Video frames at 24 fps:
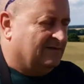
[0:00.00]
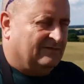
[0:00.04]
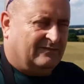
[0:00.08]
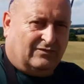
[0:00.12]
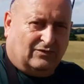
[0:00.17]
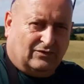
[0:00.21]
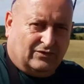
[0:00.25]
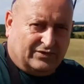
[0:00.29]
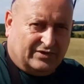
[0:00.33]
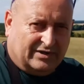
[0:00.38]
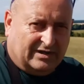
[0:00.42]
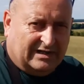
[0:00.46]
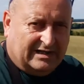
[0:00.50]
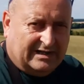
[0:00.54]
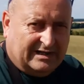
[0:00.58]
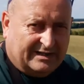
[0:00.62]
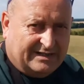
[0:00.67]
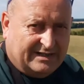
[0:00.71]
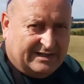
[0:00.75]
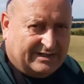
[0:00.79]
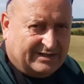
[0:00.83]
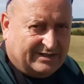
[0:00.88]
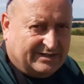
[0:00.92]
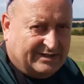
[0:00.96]
fortunately
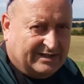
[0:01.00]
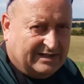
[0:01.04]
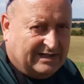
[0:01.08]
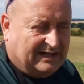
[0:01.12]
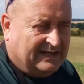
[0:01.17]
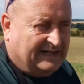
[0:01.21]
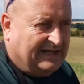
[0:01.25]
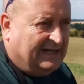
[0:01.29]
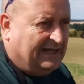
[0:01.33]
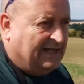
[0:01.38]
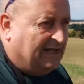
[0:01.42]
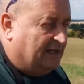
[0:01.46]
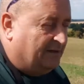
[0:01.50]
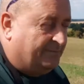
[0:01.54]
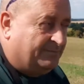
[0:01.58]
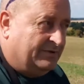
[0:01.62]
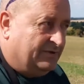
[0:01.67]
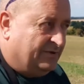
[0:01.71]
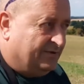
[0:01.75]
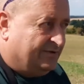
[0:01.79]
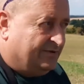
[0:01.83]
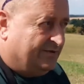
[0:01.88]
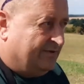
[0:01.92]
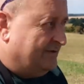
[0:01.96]
it is still allowed,
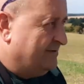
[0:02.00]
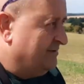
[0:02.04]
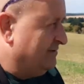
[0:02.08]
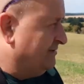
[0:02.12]
but